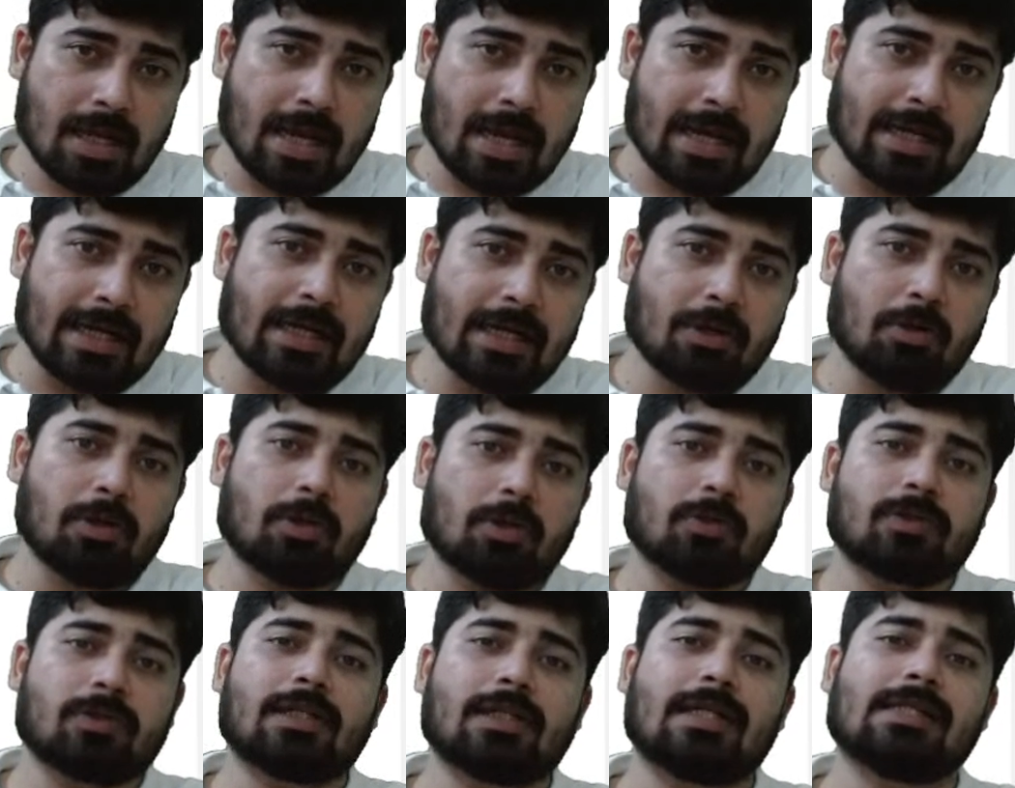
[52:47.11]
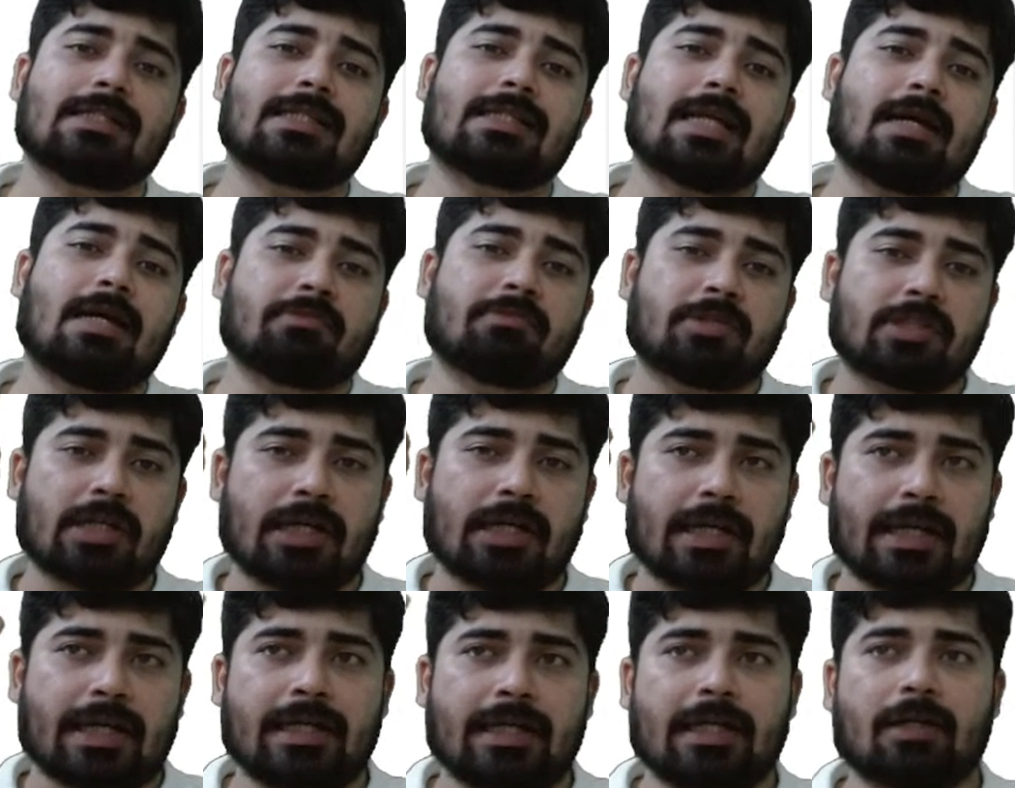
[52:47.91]
n equal to 3 is M
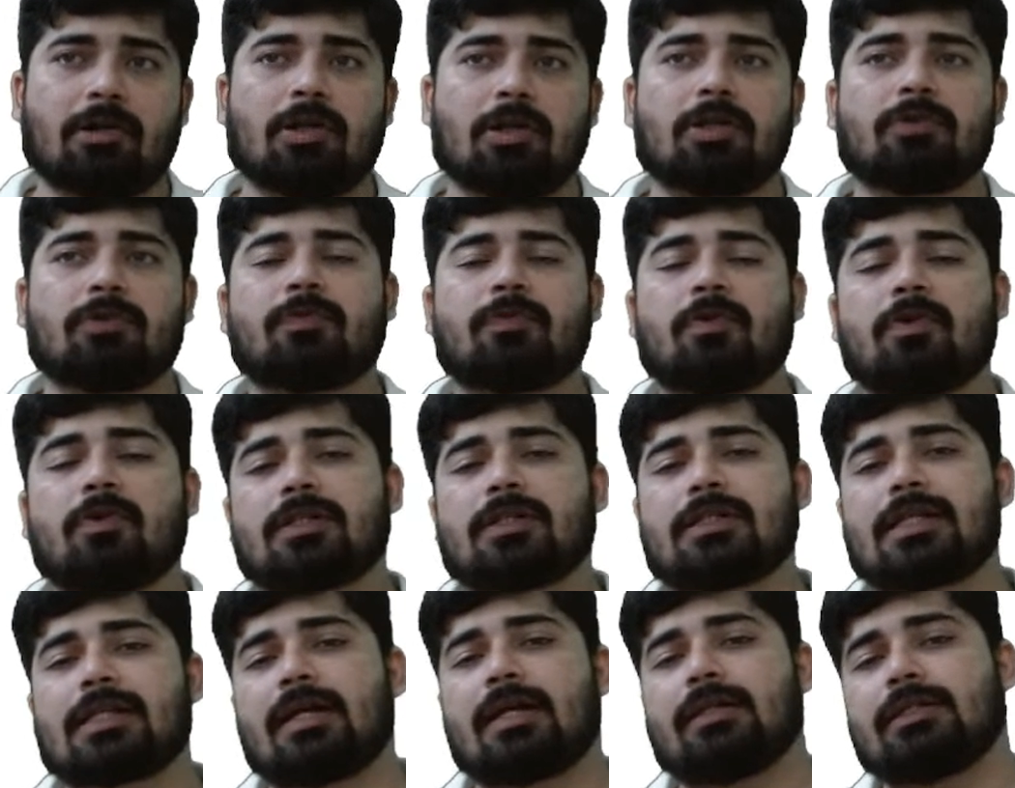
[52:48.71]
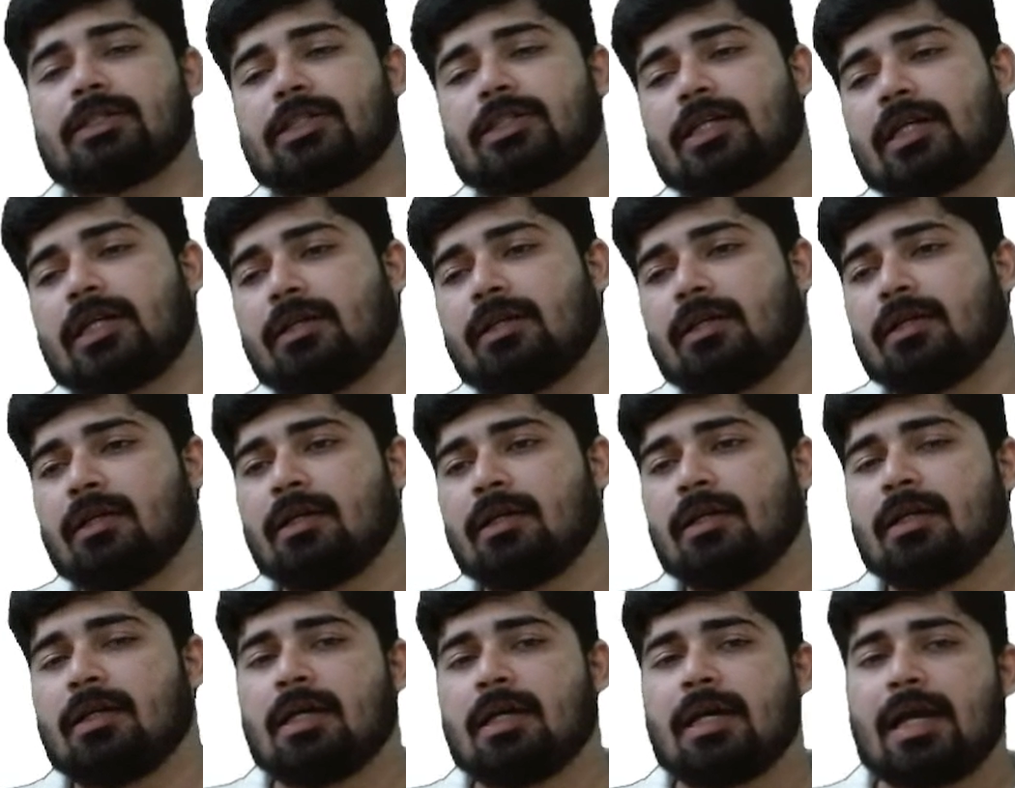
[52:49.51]
shell, n equal to 4 is N shell,
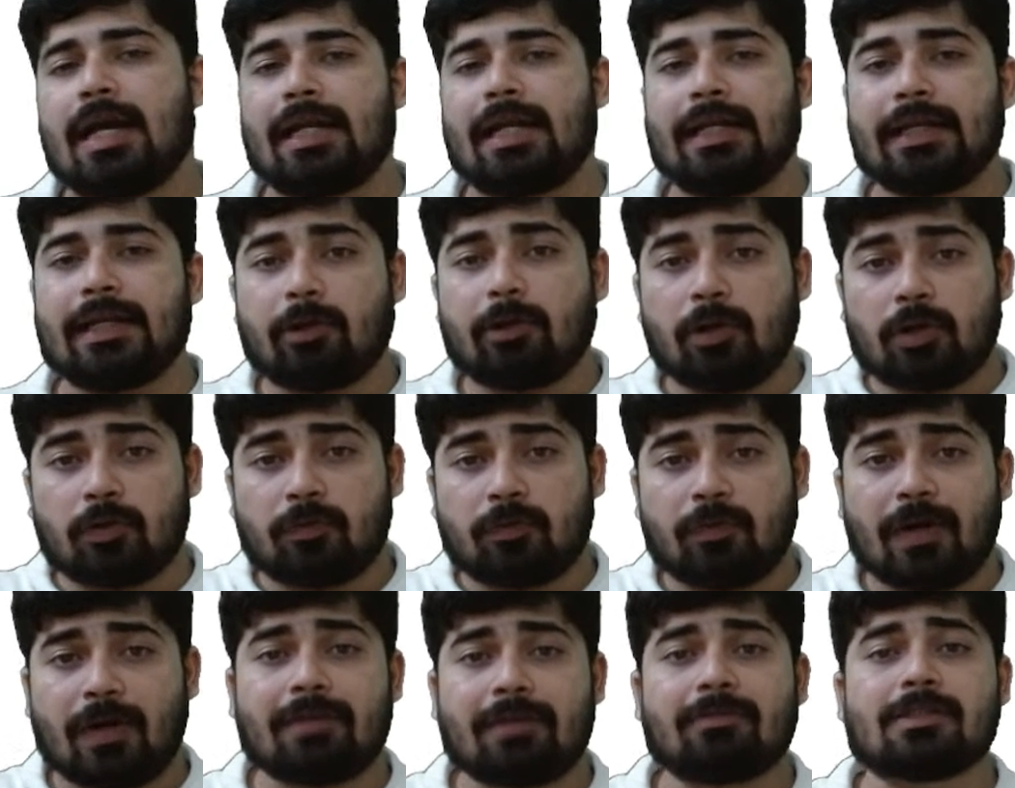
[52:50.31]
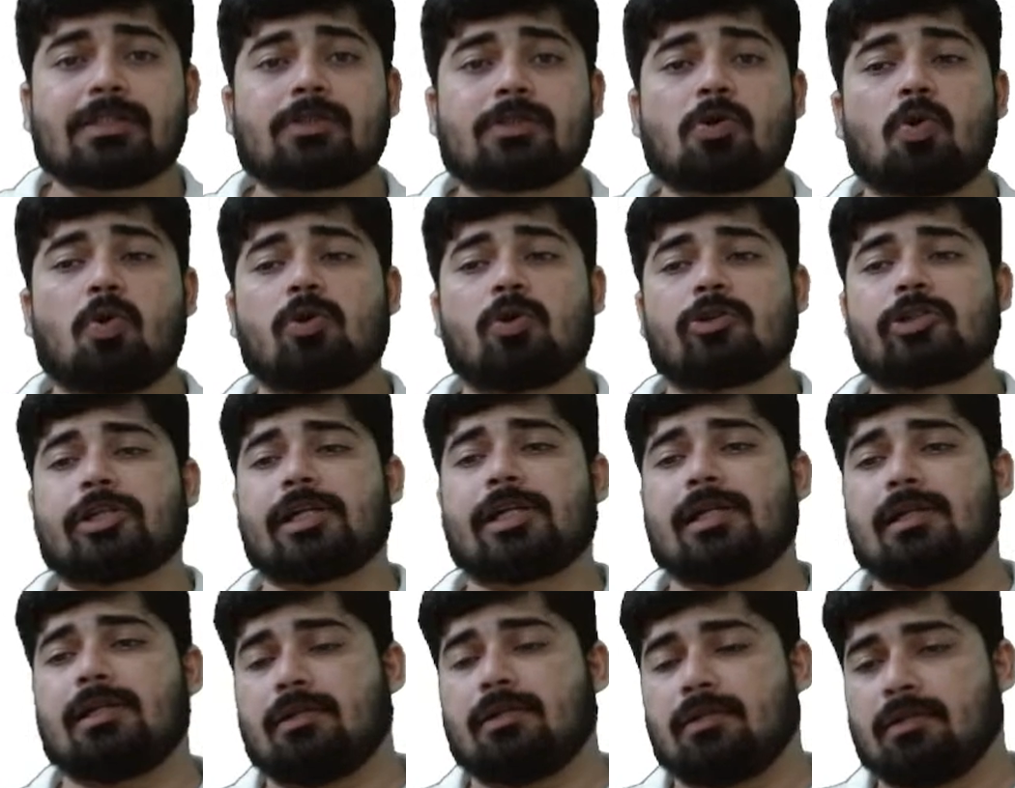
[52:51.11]
n equal to 5 is O
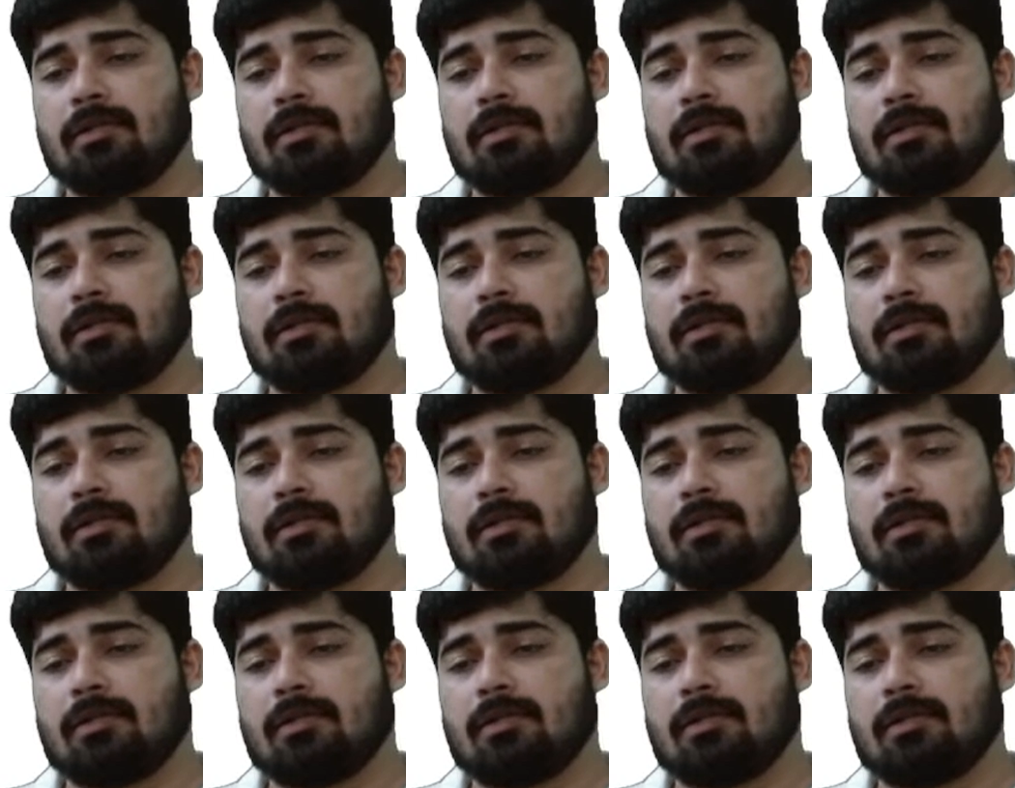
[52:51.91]
shell.